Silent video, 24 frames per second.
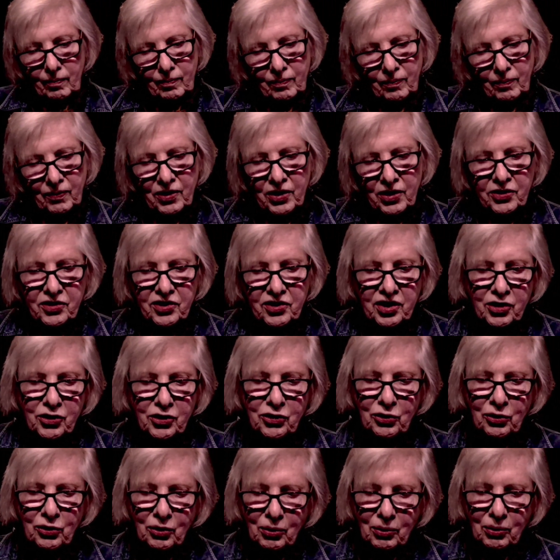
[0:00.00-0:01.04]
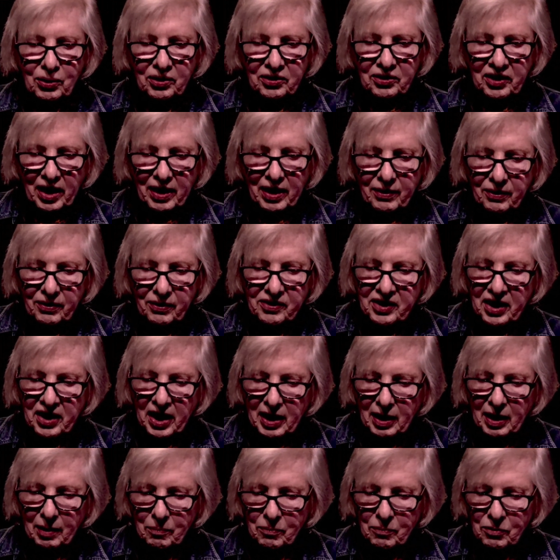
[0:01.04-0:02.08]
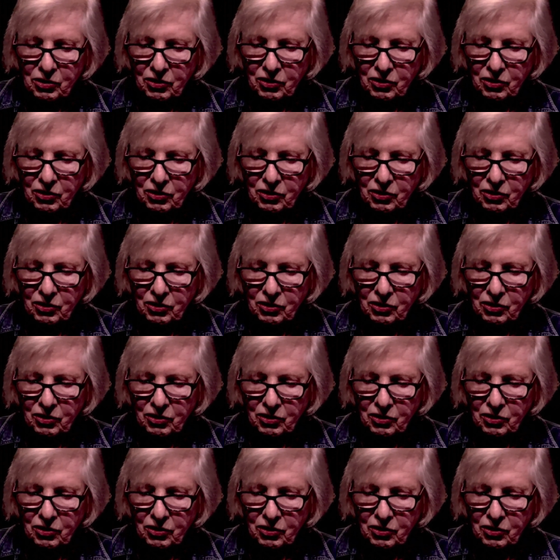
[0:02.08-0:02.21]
The teacher called out our names,